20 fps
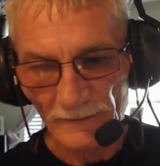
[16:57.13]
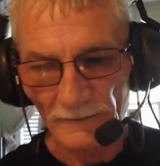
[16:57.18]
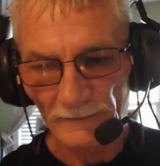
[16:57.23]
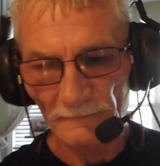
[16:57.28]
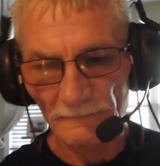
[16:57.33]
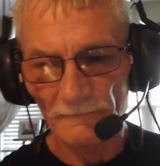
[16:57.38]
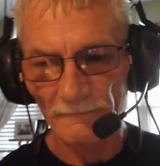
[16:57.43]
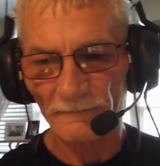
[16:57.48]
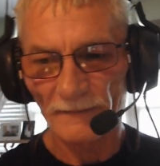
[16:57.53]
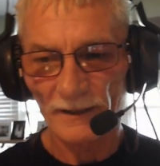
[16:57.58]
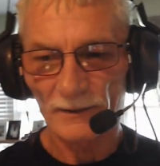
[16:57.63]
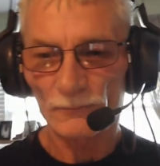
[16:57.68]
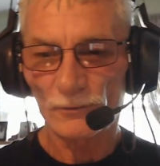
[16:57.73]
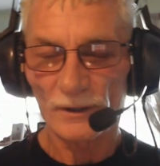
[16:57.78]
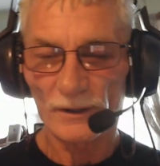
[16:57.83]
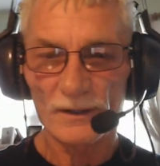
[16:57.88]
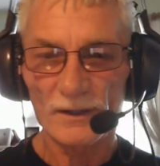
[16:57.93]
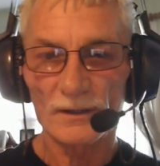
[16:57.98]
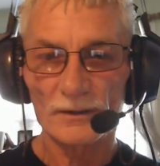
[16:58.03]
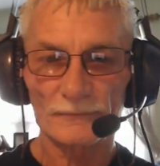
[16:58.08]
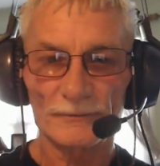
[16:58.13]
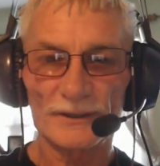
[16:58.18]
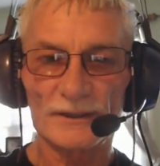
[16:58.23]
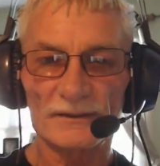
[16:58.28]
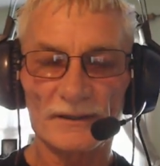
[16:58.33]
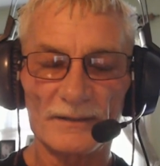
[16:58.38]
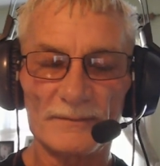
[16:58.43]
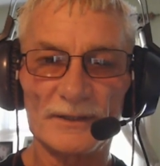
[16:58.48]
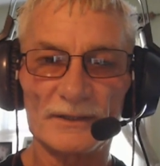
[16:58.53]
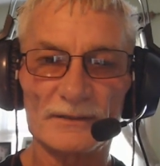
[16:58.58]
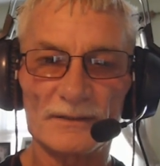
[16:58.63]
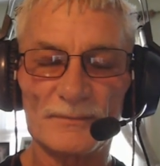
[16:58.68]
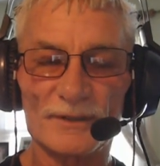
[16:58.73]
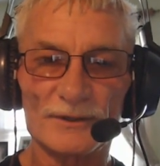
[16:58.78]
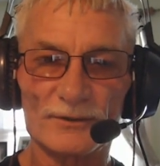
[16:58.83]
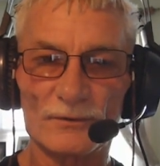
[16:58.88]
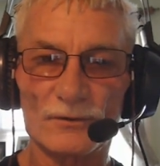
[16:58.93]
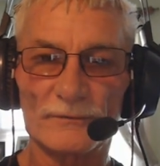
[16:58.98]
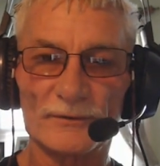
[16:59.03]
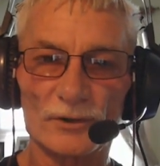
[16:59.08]
I don't want to call it reclaiming
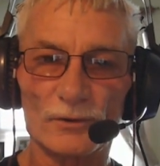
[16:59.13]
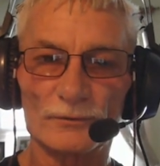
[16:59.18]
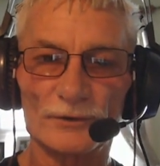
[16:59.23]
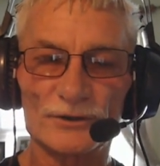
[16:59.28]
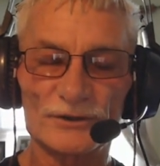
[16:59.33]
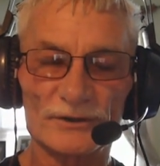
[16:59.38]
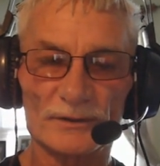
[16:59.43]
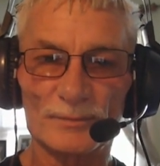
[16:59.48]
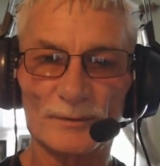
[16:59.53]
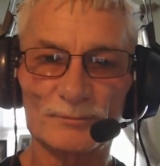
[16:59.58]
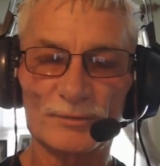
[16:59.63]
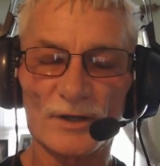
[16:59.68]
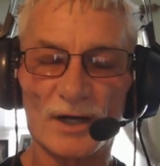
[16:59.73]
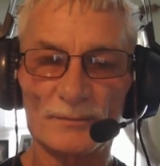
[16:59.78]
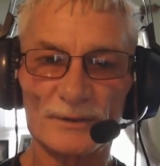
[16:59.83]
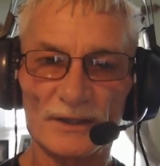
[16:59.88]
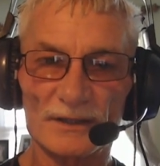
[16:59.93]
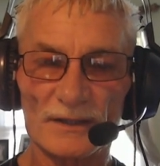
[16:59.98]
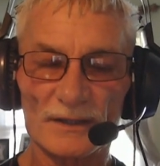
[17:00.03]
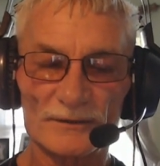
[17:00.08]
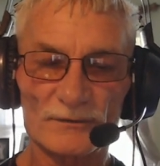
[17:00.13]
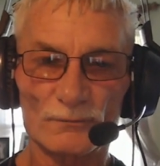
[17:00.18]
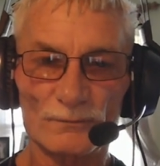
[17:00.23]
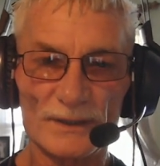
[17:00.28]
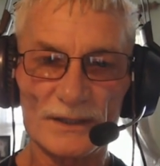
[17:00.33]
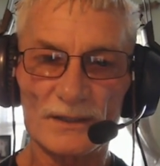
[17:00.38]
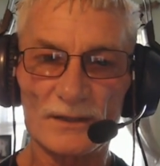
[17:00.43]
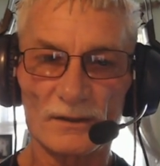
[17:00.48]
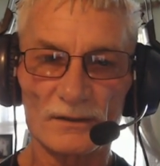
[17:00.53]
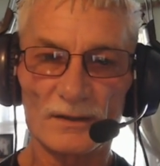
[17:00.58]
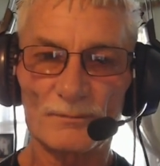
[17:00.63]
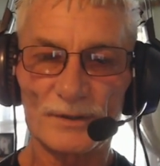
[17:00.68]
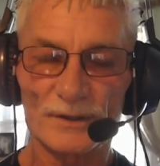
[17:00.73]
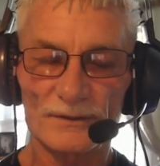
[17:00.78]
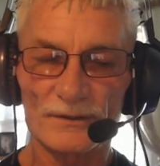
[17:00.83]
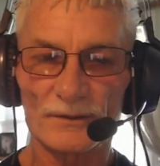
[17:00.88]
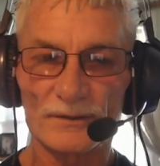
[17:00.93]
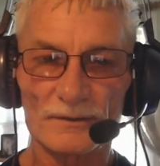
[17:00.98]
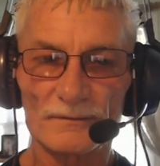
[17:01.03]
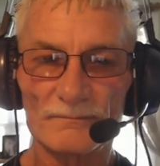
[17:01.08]
dominion over your ownership of property. That's what we call it, but
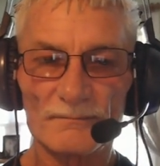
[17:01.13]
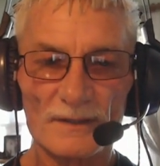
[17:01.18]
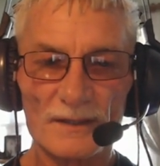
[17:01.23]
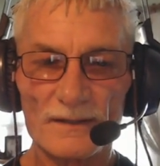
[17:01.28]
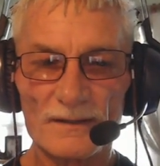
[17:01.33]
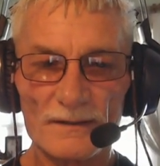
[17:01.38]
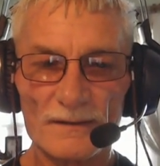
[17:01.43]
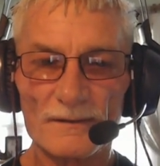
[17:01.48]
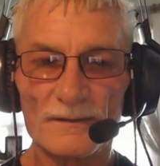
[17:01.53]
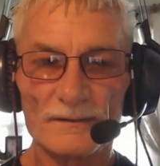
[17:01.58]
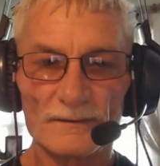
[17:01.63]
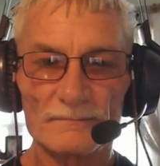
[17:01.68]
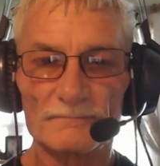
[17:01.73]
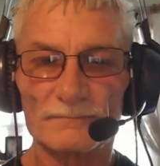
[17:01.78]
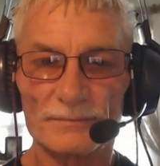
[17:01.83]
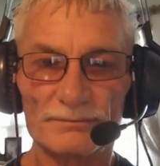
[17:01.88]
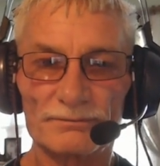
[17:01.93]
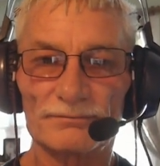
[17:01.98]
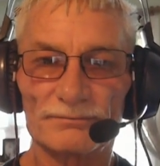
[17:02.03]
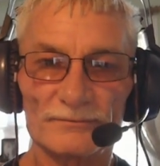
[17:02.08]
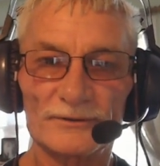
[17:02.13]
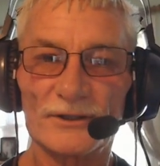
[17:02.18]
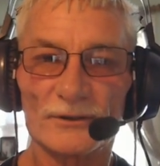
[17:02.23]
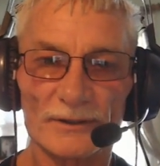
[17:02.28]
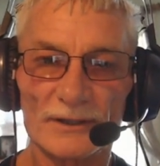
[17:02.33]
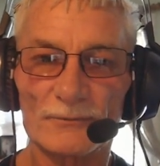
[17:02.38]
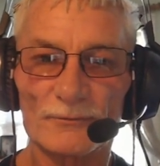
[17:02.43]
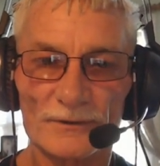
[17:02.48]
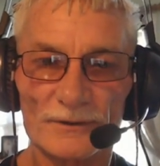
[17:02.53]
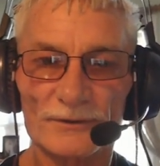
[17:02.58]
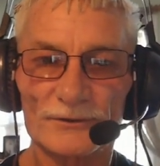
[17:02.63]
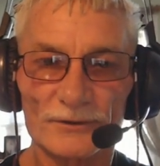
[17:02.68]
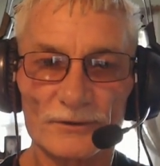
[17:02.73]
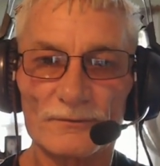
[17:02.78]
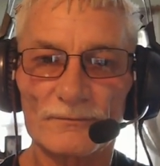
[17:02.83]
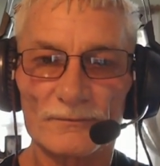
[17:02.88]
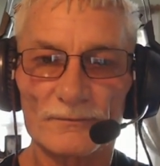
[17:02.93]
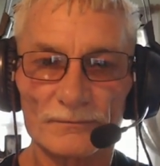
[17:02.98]
they're dealing with the truth,